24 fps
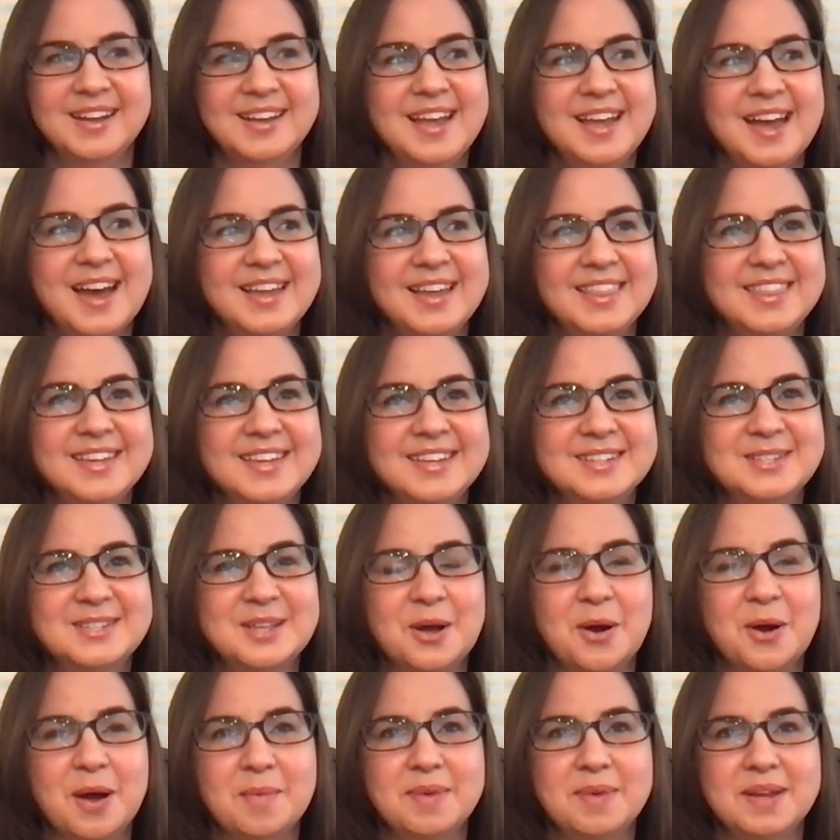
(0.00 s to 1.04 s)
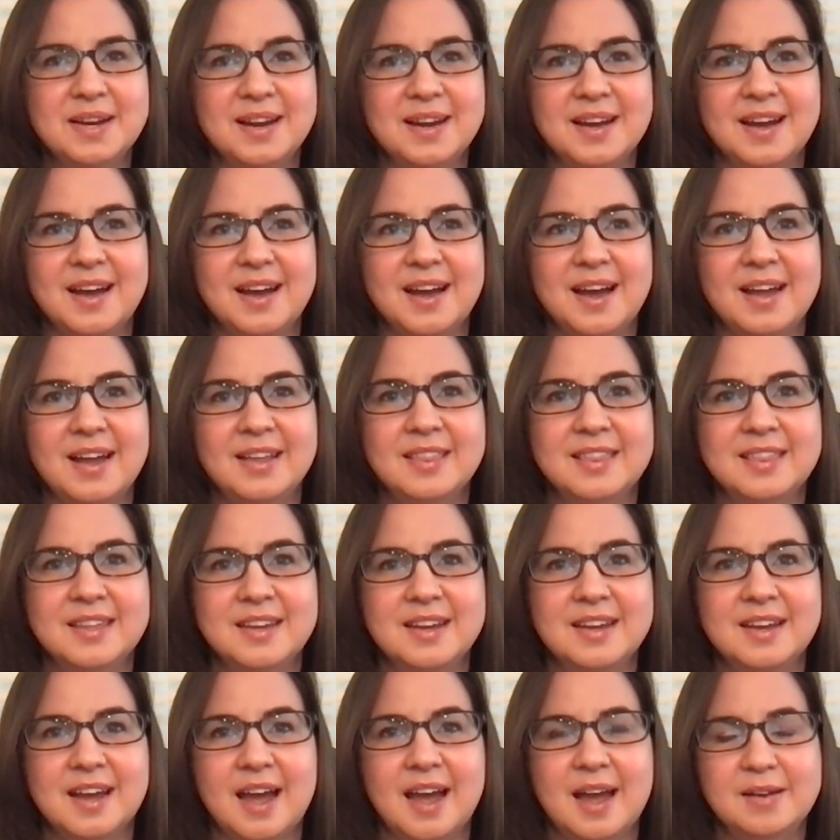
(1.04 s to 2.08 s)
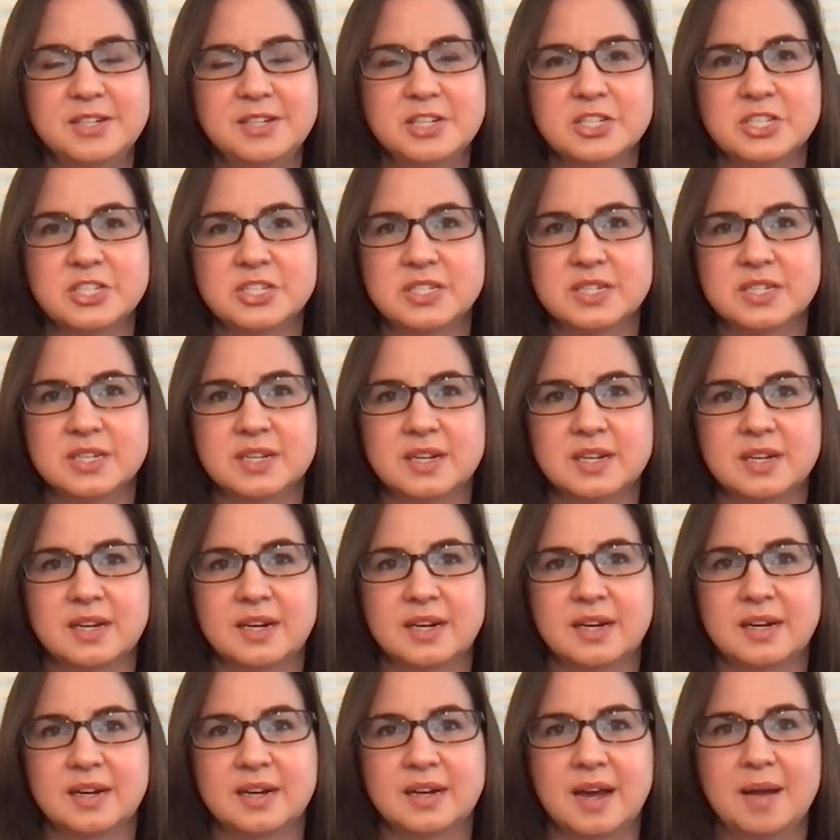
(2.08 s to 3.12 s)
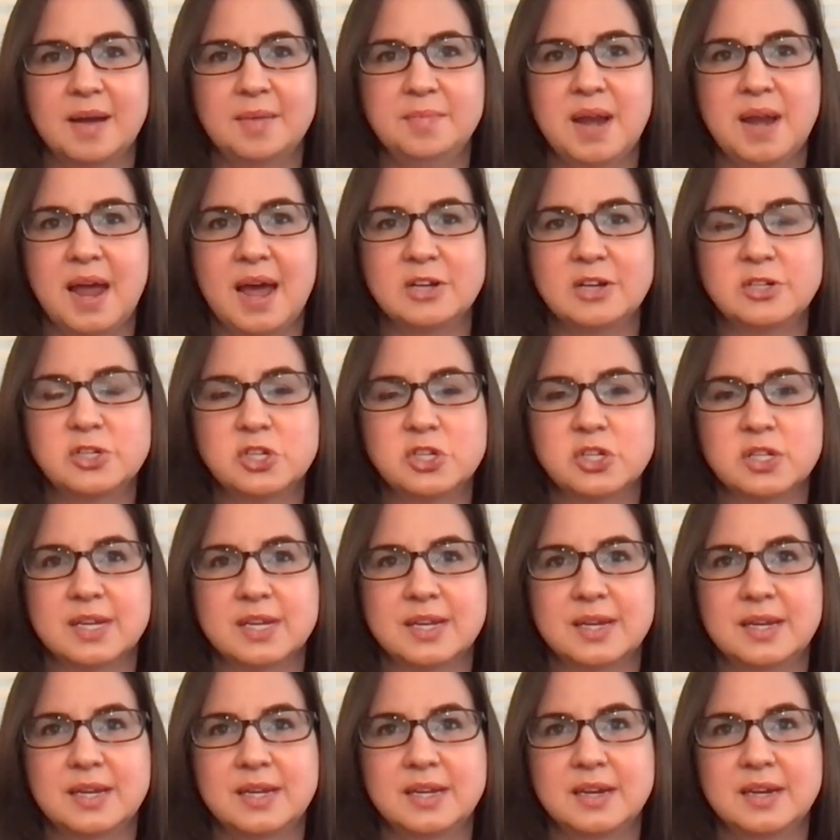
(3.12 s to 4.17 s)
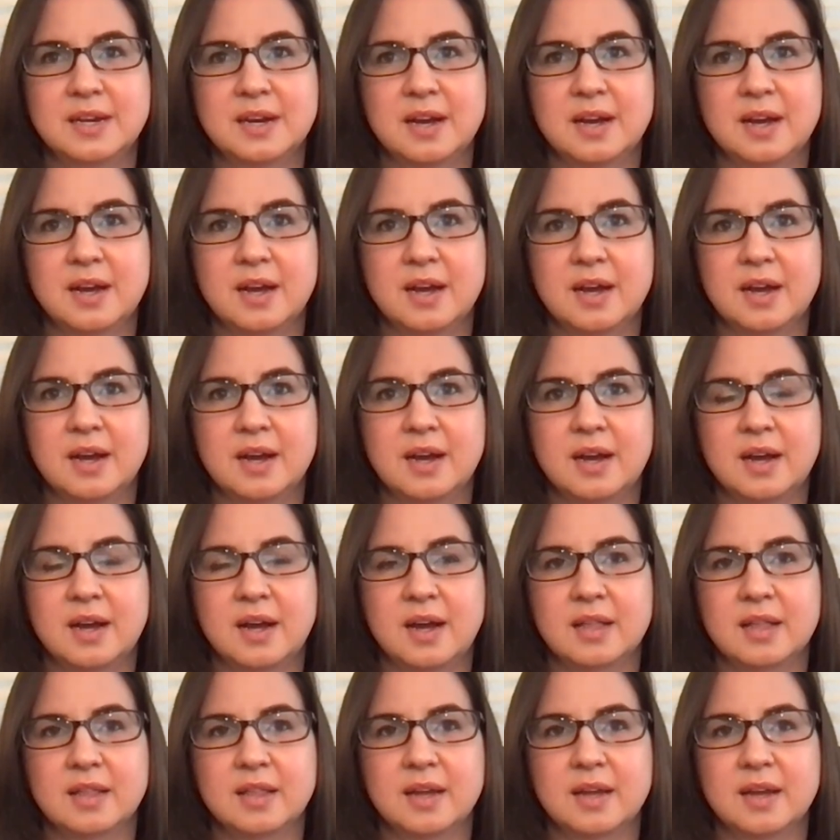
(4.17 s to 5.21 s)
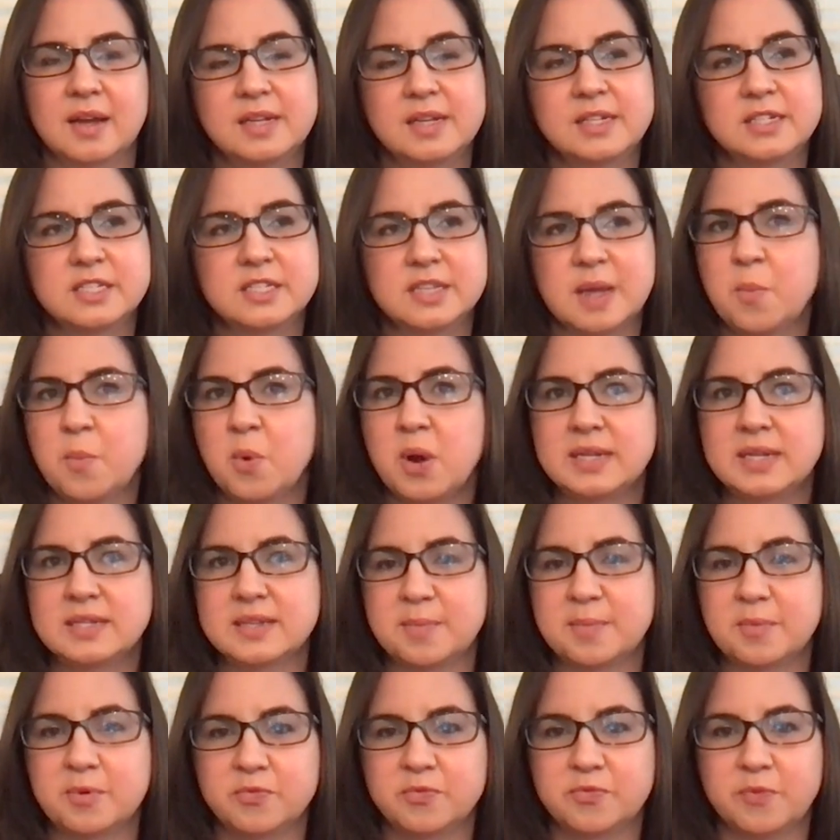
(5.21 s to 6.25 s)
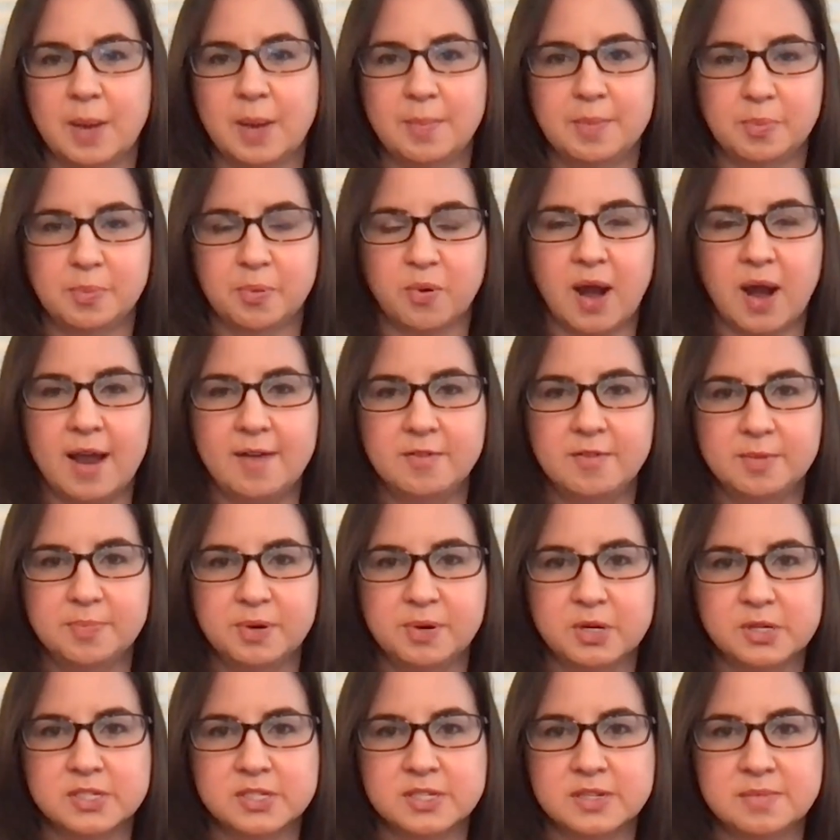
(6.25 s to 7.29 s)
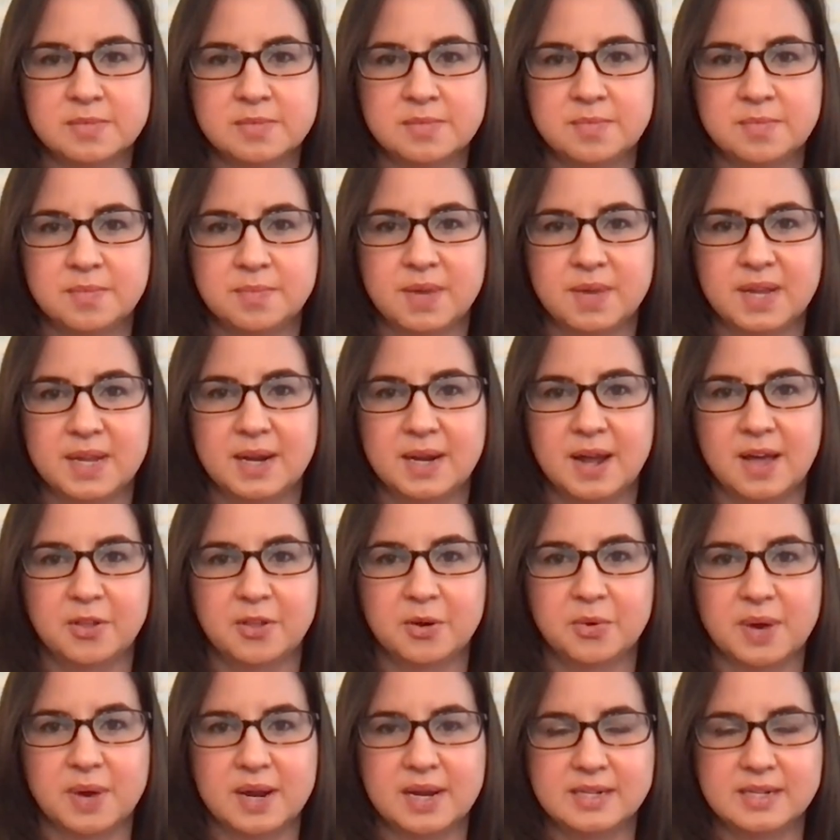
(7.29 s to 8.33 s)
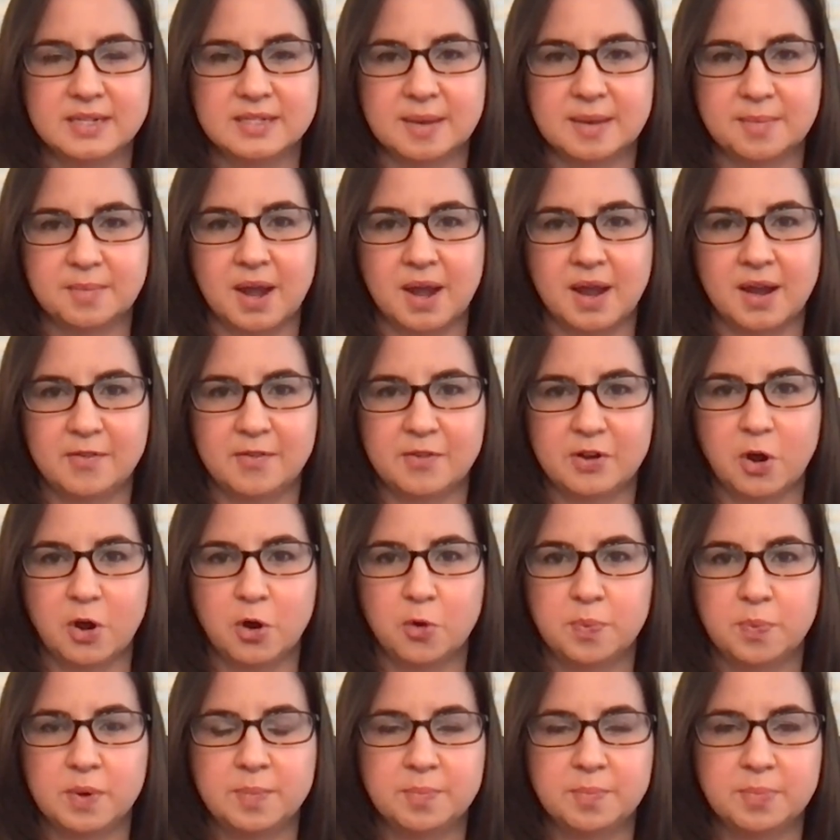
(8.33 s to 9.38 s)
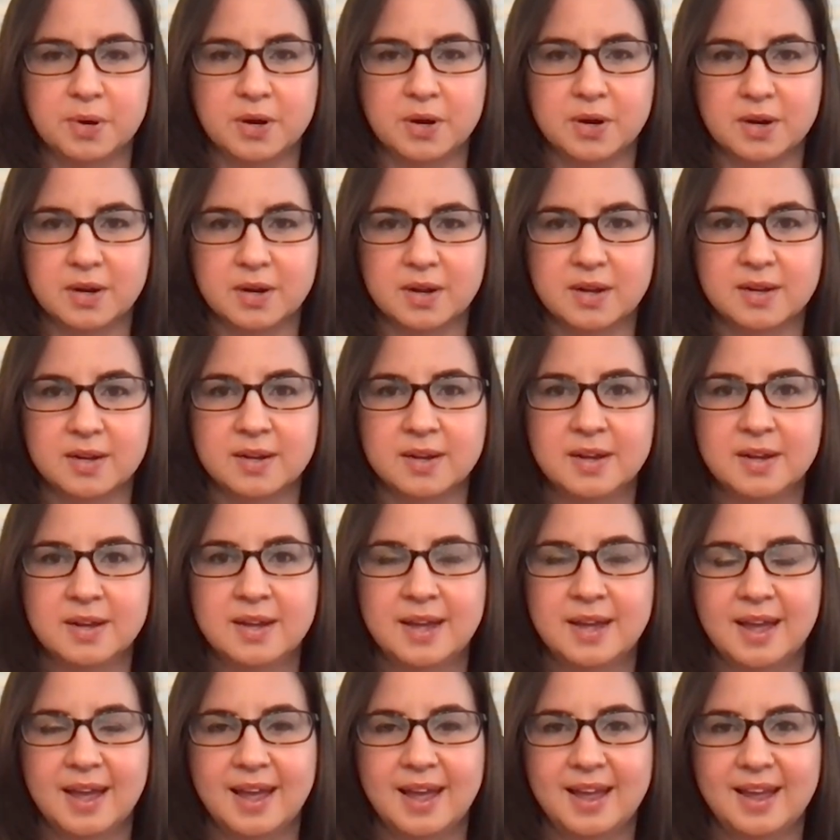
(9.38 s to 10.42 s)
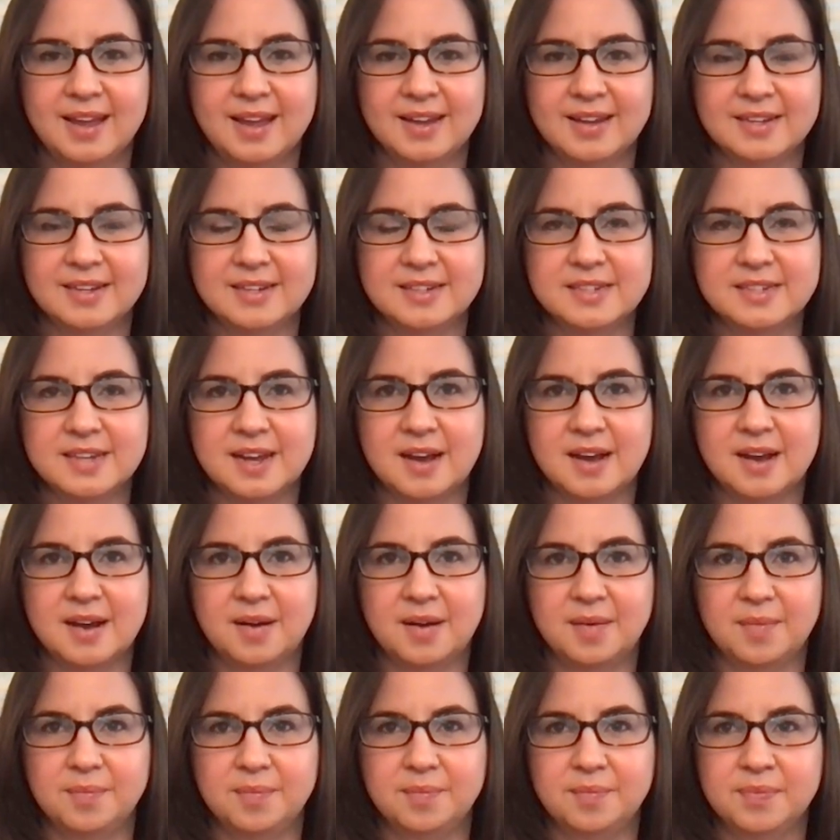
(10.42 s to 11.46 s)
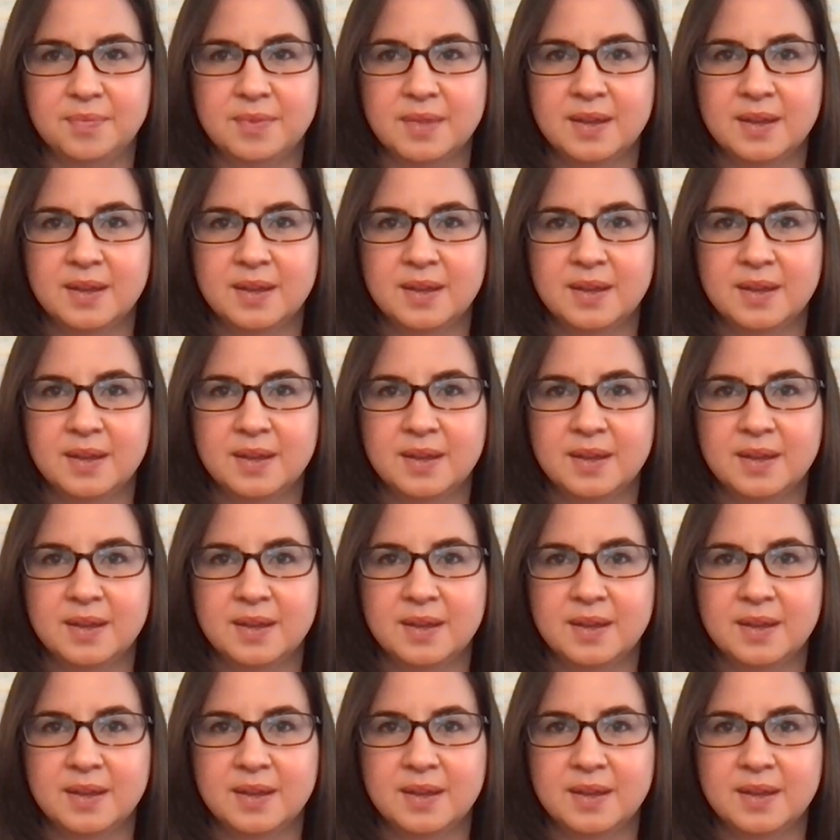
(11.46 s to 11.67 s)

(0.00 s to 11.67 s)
Yeah, I think so. I mean, I think I'm naturally, in some ways I'm a private person. In other ways, I'm kind of an open book, and I